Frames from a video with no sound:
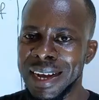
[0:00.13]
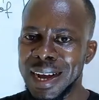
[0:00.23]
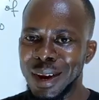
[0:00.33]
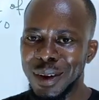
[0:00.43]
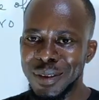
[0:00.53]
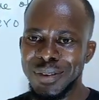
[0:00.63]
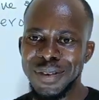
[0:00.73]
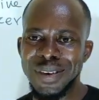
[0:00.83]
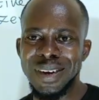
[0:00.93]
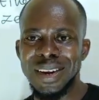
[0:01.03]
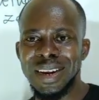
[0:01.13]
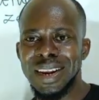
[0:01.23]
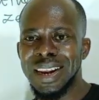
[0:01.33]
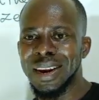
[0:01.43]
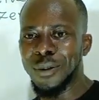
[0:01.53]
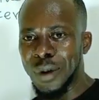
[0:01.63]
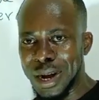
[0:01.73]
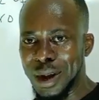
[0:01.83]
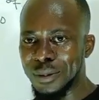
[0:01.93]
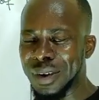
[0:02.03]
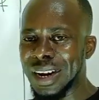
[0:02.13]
Hello, welcome.